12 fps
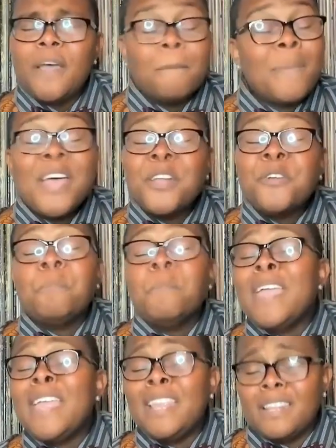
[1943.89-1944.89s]
better
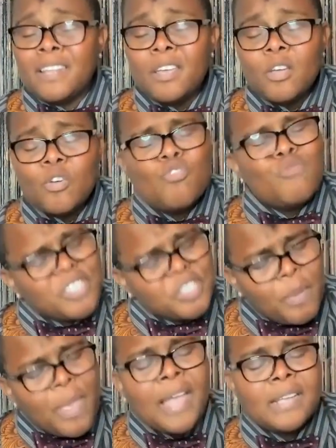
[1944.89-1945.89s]
men who
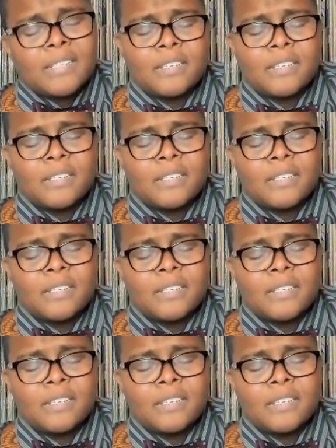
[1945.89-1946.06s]
respect